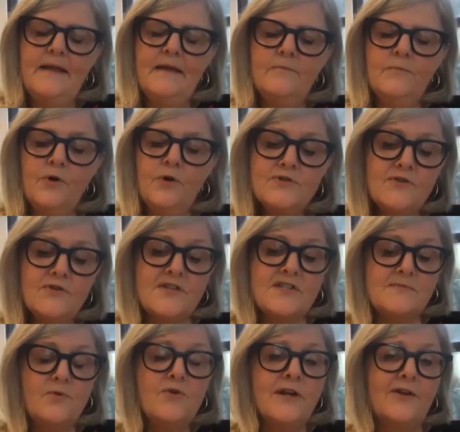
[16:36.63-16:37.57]
We also
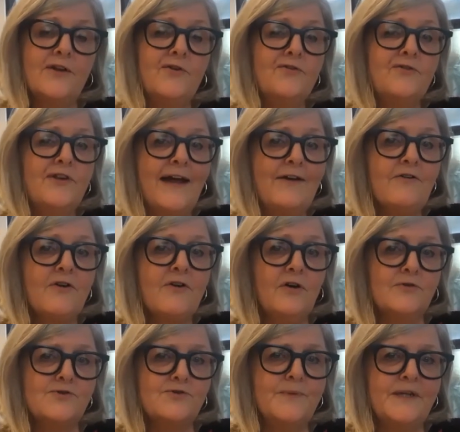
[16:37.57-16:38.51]
this morning heard the
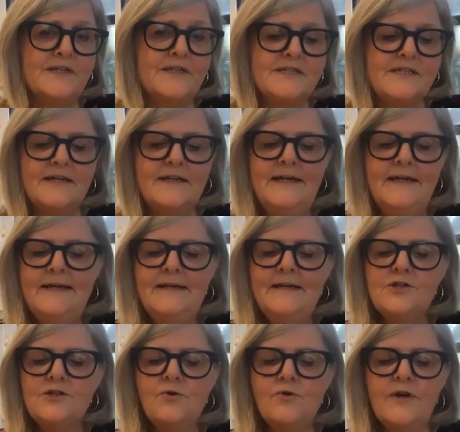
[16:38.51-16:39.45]
Agricultural Minister
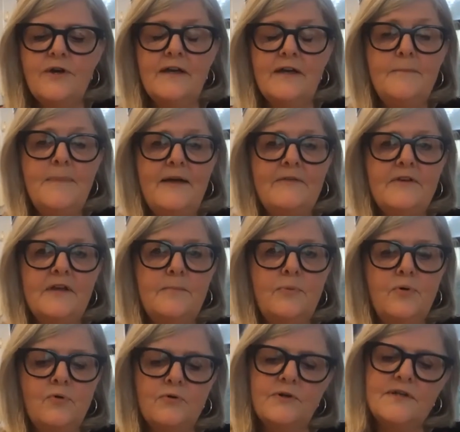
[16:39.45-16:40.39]
talking about the
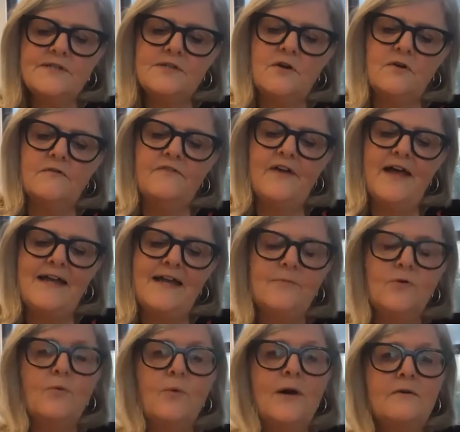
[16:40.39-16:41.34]
importance of
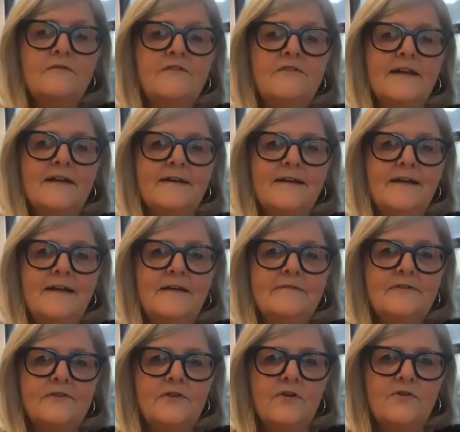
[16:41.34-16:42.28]
animal welfare
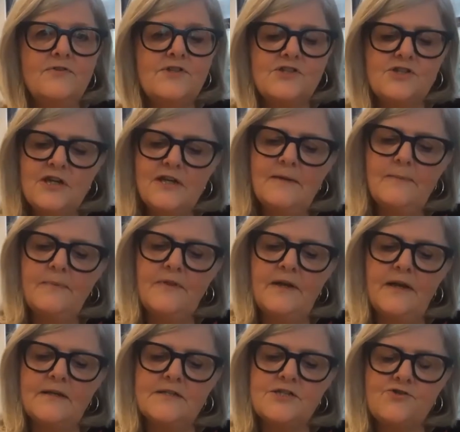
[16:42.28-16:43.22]
for those sheep that
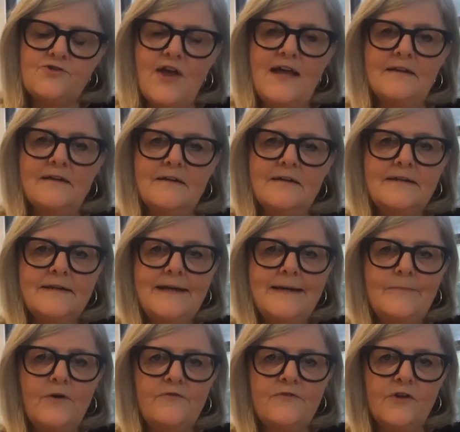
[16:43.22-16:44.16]
are stranded
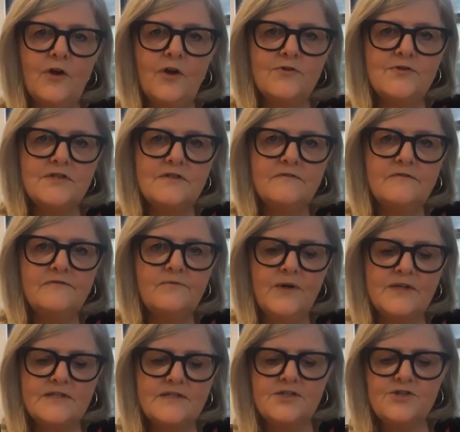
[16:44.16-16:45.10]
off the coast of
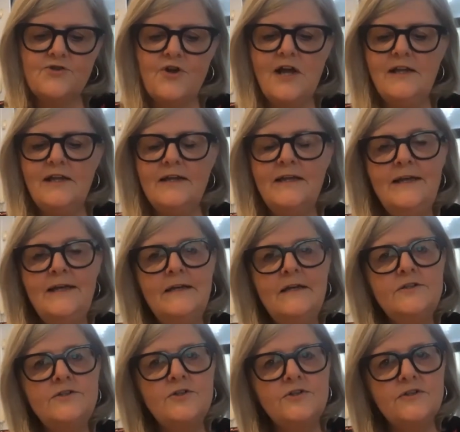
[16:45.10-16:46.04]
West Australia
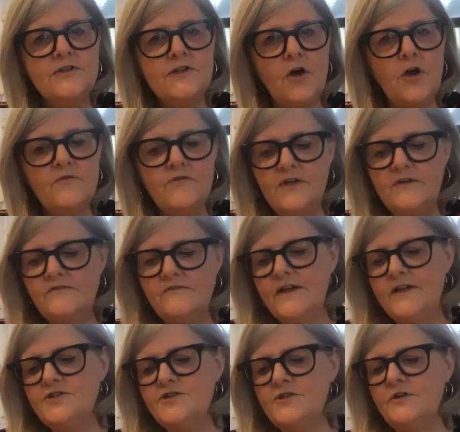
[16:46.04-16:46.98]
due to the COVID
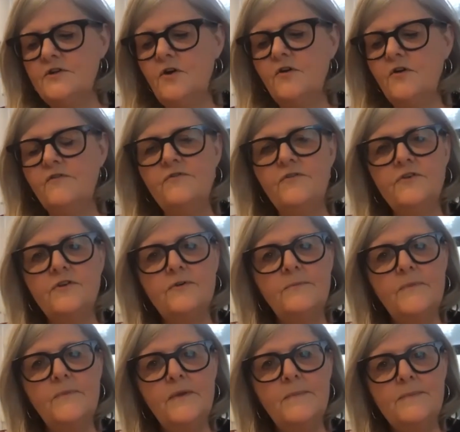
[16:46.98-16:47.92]
infection of the
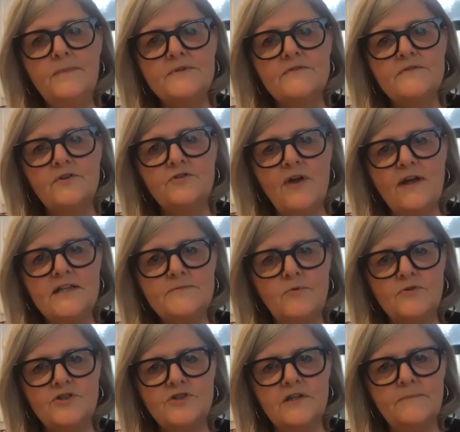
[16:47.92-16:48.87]
members of the
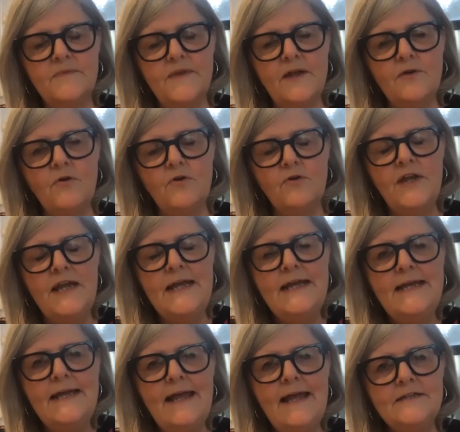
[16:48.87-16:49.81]
transport ship they're on.
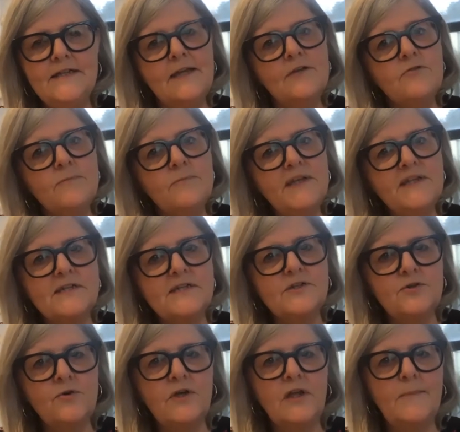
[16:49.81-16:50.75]
And to hear a minister
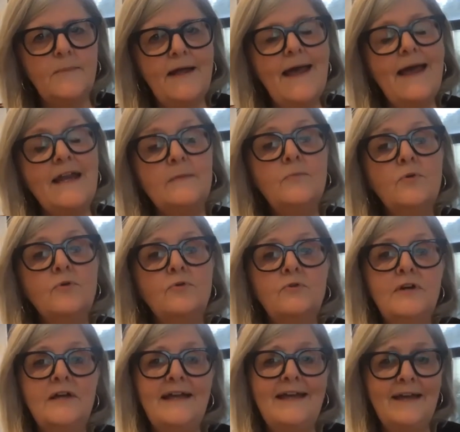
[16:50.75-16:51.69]
talking about
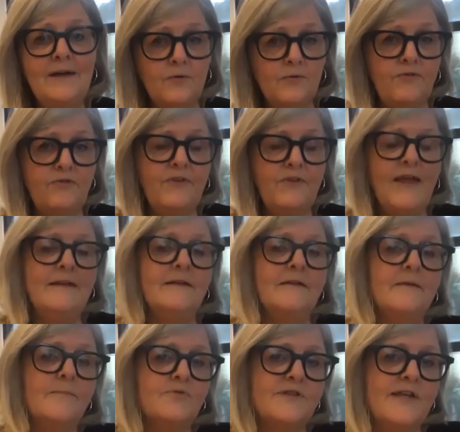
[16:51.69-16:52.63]
animal health and
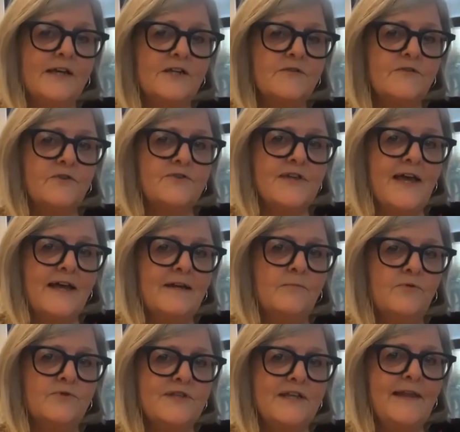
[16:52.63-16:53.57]
the protection of those
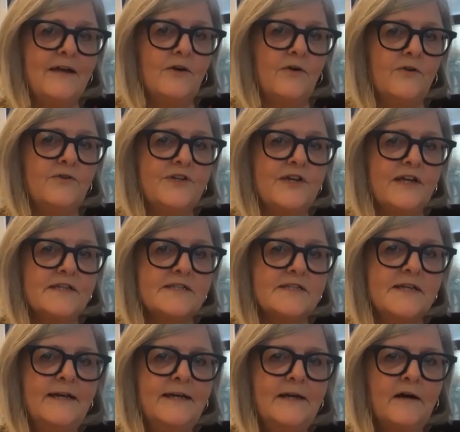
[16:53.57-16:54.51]
animals in that context,
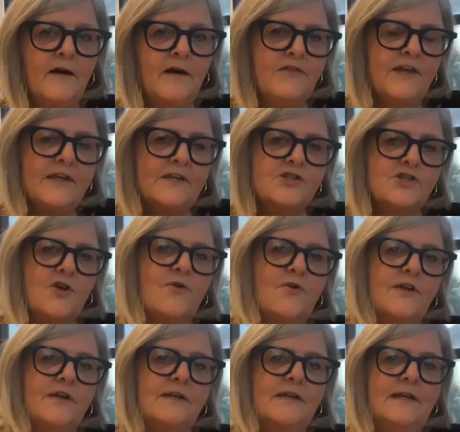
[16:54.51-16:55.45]
I think is
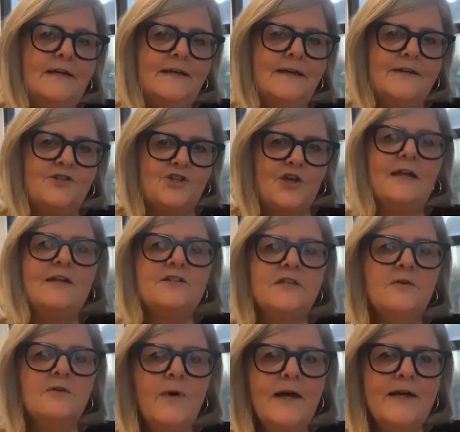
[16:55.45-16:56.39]
showing a change in
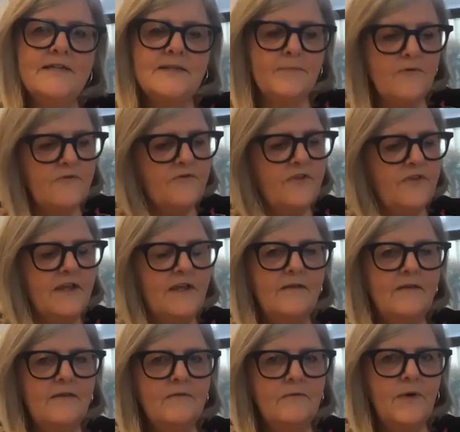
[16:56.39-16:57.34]
the way some of the
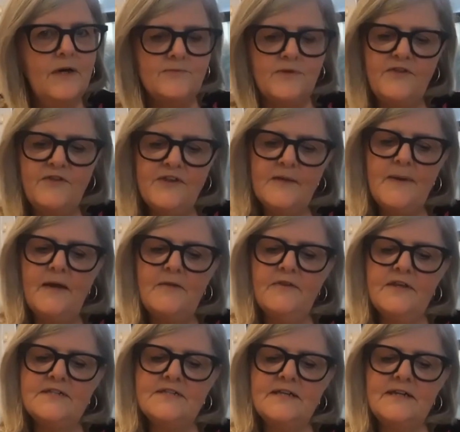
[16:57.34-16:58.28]
ways we think about
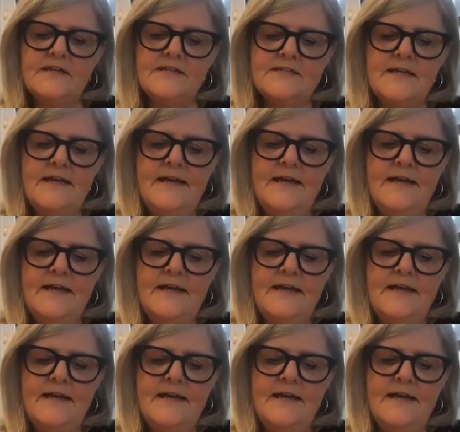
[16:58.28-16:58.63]
these things.